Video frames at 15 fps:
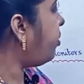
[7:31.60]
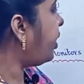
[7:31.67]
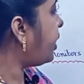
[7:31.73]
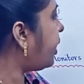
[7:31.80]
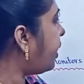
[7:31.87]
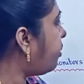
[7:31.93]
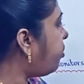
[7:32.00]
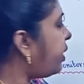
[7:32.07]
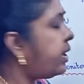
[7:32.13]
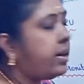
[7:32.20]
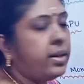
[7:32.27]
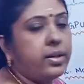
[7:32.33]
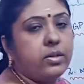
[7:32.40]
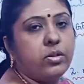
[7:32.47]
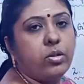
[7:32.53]
it can
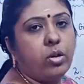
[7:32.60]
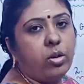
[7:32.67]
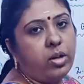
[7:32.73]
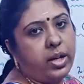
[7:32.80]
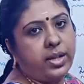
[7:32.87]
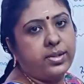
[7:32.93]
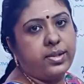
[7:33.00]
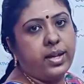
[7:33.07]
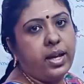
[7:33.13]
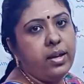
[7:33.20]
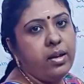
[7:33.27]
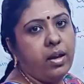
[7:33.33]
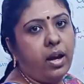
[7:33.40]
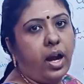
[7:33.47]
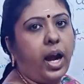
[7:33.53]
be told as
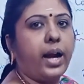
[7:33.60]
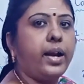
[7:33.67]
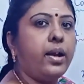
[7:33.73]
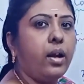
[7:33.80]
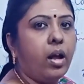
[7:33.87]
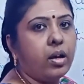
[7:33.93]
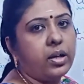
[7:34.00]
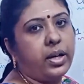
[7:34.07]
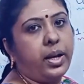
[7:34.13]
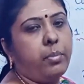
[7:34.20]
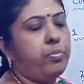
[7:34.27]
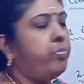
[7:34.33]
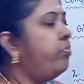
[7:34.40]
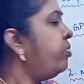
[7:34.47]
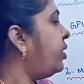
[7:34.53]
a analog
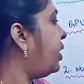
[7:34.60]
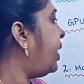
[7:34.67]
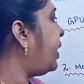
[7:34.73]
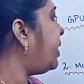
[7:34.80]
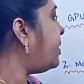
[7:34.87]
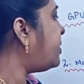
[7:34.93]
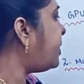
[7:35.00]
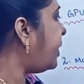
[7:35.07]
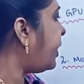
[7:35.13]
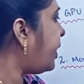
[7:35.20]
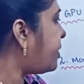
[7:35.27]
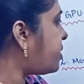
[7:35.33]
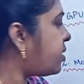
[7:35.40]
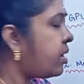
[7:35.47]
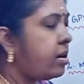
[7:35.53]
type. That is, it
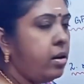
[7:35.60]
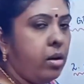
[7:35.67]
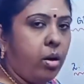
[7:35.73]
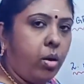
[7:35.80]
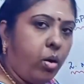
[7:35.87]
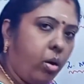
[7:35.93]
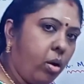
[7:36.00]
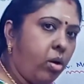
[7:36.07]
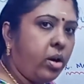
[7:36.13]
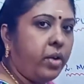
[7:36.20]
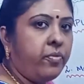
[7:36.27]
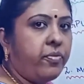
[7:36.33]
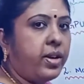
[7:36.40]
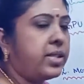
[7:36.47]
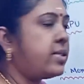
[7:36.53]
has a low
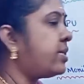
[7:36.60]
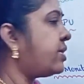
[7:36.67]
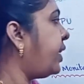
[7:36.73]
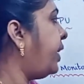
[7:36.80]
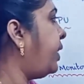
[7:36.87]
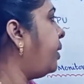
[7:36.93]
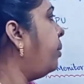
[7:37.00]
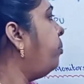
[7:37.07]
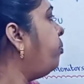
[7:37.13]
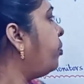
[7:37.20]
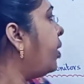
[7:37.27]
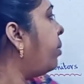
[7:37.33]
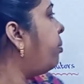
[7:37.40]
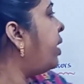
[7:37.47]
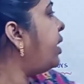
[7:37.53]
refresh rate.
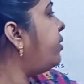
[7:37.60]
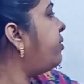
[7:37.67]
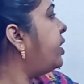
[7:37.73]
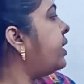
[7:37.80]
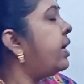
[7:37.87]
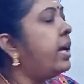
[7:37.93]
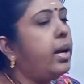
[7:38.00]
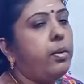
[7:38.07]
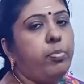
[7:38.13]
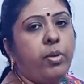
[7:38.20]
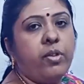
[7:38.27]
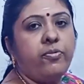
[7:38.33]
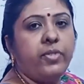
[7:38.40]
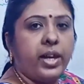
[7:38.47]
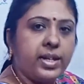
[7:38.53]
But with the help
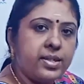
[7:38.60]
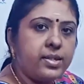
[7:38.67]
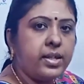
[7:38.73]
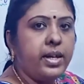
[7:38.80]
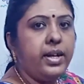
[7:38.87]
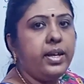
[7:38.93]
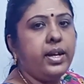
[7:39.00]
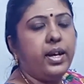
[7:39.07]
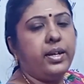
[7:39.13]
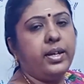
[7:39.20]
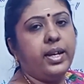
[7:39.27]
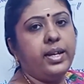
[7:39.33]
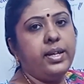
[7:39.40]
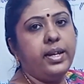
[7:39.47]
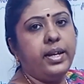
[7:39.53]
of LCD and
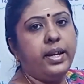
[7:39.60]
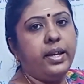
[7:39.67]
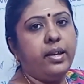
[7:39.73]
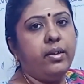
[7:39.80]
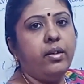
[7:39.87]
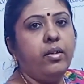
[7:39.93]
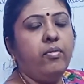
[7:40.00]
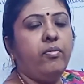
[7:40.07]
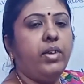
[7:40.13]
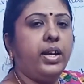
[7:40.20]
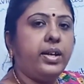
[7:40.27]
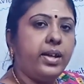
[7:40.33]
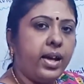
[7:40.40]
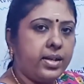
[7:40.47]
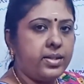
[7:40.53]
LED,
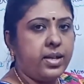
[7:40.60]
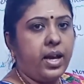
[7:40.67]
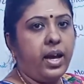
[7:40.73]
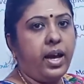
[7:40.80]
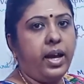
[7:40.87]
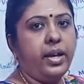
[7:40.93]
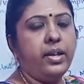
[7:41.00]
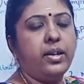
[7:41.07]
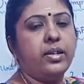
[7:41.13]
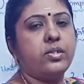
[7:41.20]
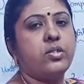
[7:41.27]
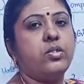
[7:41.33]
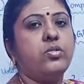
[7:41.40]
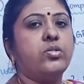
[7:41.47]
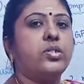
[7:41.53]
it has a high
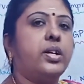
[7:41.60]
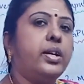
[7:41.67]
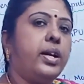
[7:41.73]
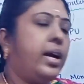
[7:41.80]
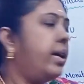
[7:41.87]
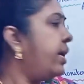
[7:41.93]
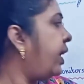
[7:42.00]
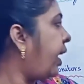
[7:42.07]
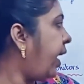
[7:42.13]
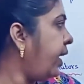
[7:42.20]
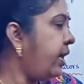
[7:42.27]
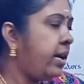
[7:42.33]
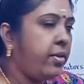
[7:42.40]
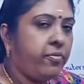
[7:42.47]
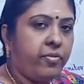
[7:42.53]
resolution and
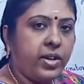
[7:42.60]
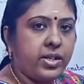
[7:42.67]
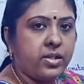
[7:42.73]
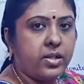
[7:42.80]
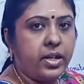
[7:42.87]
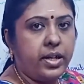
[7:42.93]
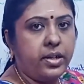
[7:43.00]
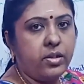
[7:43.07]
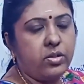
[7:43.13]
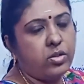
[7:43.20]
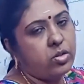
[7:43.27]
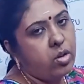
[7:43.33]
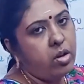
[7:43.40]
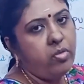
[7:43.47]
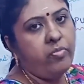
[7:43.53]
high refresh rate.
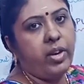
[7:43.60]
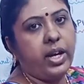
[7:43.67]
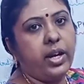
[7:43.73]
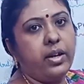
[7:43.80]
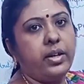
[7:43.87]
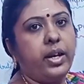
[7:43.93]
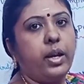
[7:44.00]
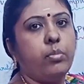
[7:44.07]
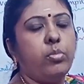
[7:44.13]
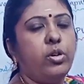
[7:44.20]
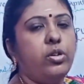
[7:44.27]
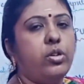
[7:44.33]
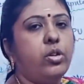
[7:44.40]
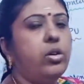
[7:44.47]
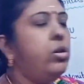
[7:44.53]
So we can be
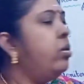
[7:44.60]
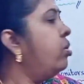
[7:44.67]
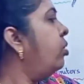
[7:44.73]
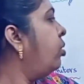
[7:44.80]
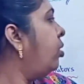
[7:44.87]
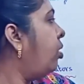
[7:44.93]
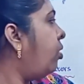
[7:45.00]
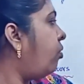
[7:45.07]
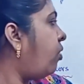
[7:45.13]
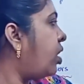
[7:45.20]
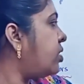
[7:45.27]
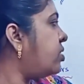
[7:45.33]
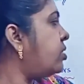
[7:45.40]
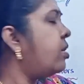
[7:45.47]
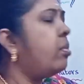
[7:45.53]
able to
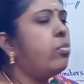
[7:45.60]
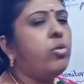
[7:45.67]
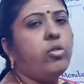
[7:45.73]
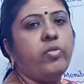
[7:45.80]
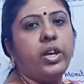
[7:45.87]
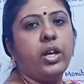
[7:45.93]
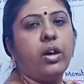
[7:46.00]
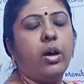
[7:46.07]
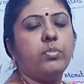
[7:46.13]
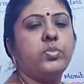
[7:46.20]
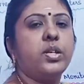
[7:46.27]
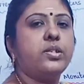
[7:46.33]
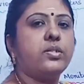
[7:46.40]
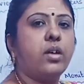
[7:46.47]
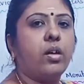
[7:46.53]
watch the moving
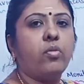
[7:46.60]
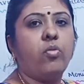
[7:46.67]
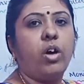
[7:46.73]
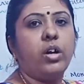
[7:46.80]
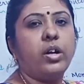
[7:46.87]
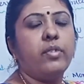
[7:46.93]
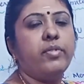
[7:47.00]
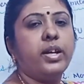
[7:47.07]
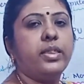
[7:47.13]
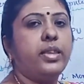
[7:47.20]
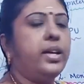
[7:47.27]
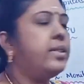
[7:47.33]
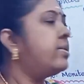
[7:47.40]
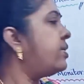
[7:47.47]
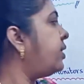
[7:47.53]
objects or whatever
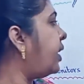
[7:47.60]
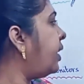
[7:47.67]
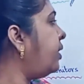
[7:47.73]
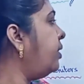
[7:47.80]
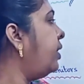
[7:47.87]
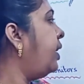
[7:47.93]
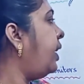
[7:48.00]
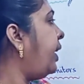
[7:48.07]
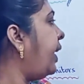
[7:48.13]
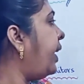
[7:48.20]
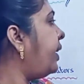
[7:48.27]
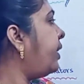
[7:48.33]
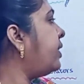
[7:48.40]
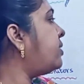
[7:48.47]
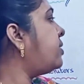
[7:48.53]
things, the
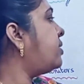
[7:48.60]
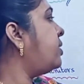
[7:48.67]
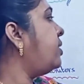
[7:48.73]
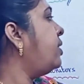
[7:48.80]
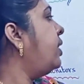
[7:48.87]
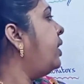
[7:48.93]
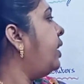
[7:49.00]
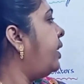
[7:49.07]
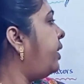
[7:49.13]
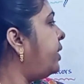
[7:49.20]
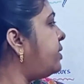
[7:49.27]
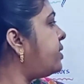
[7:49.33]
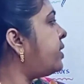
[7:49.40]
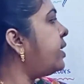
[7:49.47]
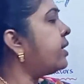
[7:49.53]
latest
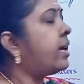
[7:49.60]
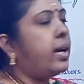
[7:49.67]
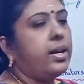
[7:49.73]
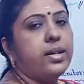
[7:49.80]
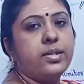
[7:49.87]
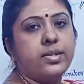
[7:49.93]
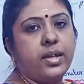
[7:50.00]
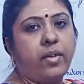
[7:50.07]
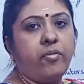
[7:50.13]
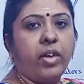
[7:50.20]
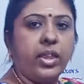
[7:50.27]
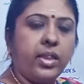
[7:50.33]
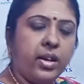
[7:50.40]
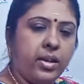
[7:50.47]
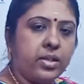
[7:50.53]
digital colors,
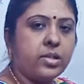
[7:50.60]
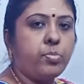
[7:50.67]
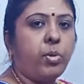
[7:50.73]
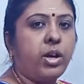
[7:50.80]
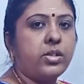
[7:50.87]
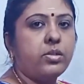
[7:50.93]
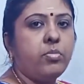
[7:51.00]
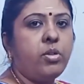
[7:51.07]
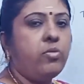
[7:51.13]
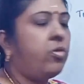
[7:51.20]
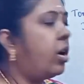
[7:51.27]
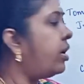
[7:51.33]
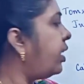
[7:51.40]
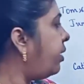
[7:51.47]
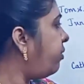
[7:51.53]
everything is possible
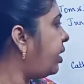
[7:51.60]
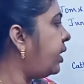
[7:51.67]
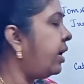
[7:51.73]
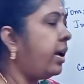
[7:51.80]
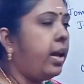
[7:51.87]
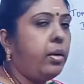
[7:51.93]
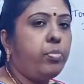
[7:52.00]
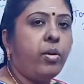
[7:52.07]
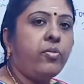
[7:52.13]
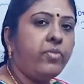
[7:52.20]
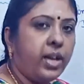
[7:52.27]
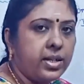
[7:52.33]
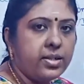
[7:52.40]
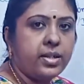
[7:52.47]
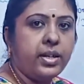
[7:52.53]
only with the help of
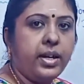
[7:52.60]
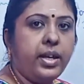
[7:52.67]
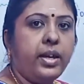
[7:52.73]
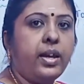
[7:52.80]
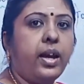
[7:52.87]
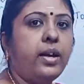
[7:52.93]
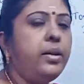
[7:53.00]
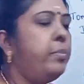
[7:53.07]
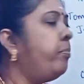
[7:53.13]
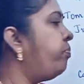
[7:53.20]
LCD and